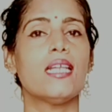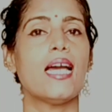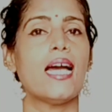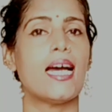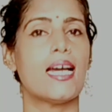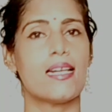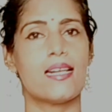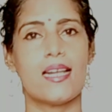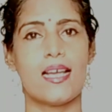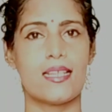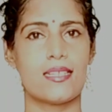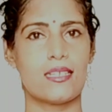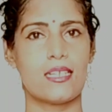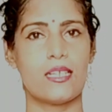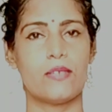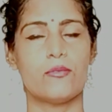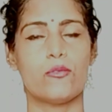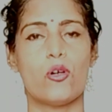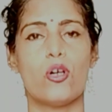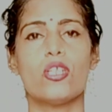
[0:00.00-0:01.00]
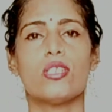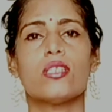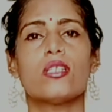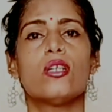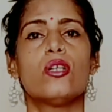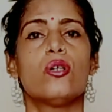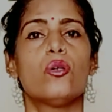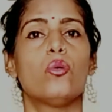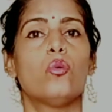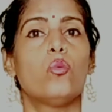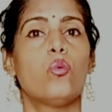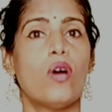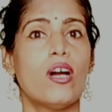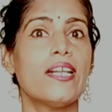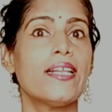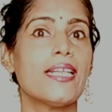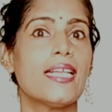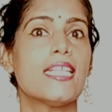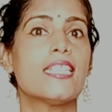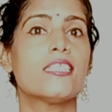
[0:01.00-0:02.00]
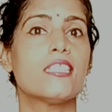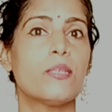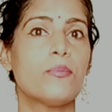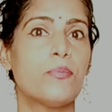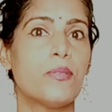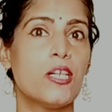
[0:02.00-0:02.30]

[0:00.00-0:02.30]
we had last time was, what is the